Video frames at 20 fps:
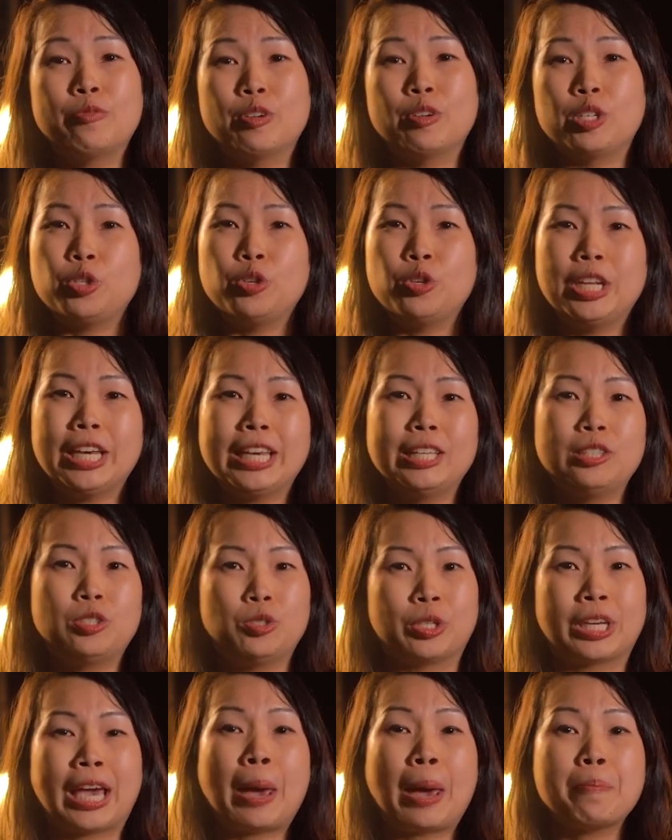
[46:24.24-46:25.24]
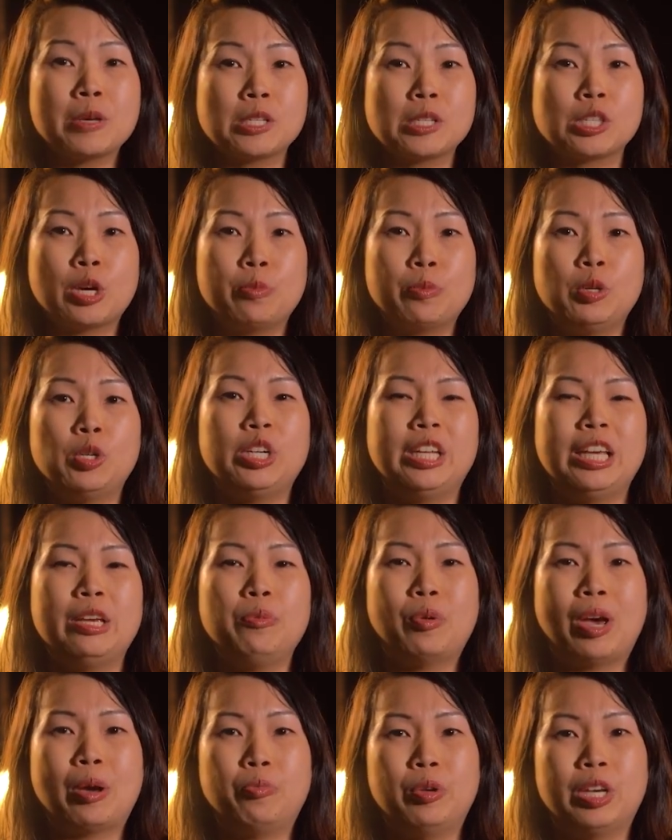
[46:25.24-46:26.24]
you for tuning in to Campus Community,
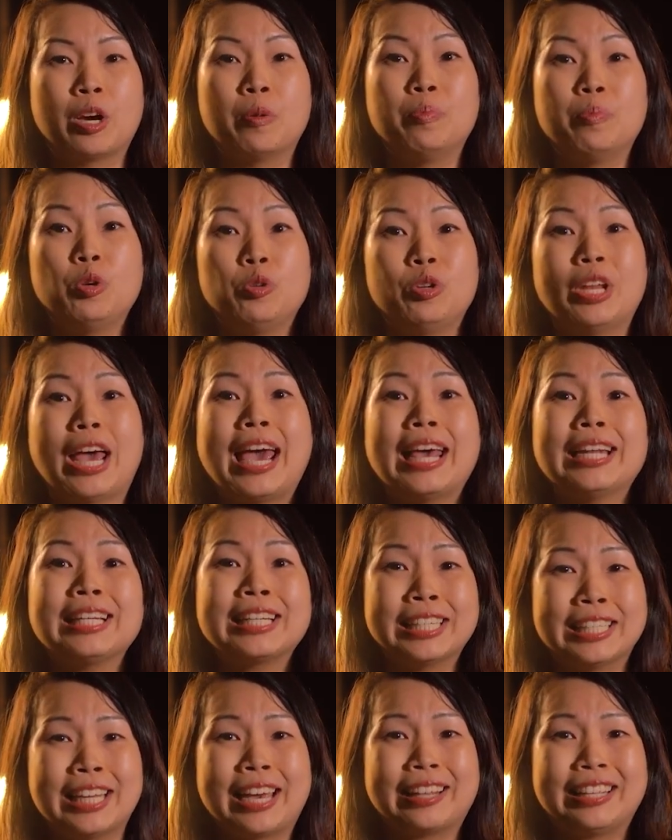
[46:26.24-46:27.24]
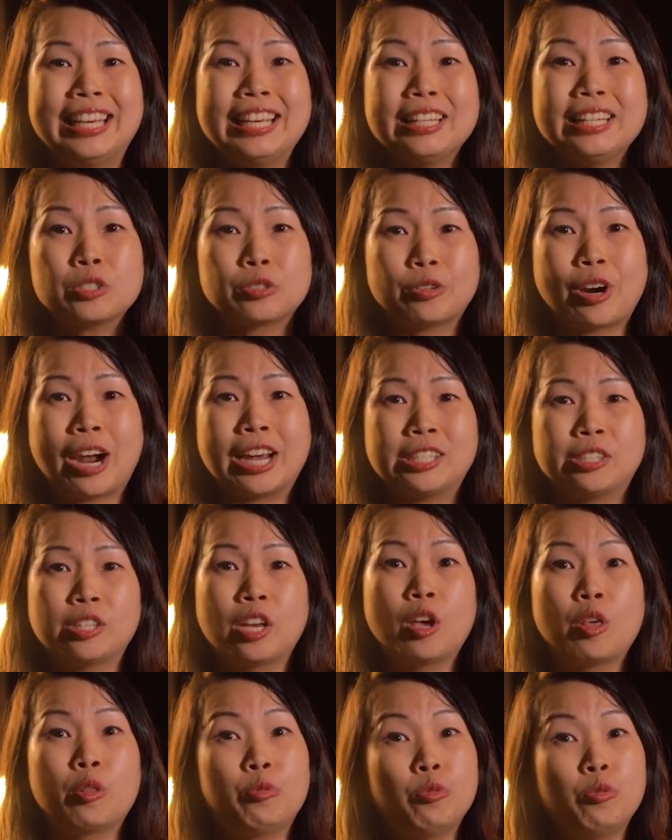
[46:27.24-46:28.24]
where we commune and connect in Christ
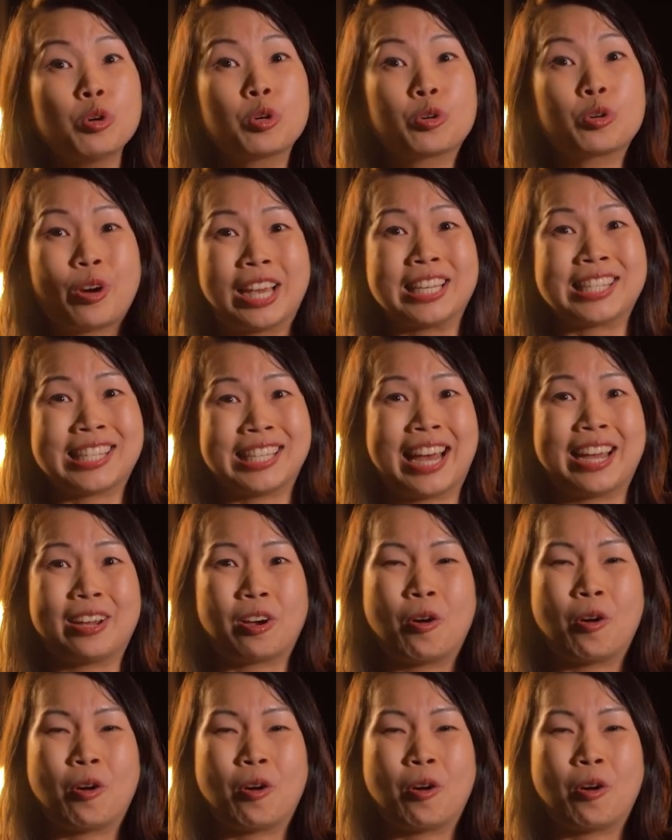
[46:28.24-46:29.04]
through Christ-like